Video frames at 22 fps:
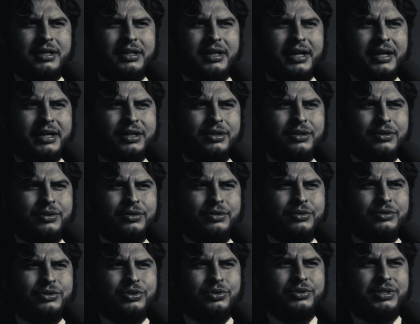Like,
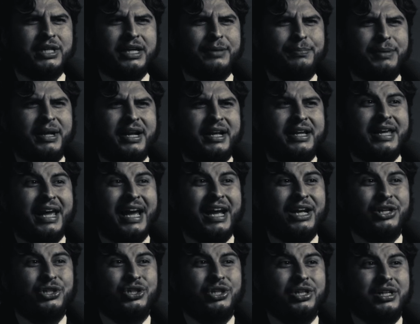do you take
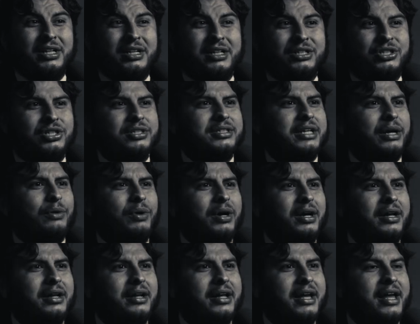medication? And she's like,
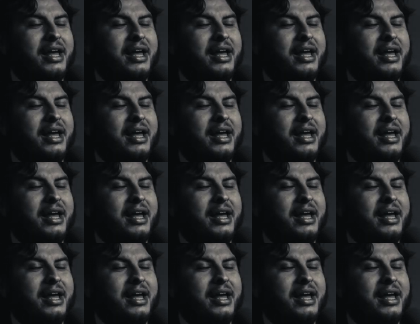what?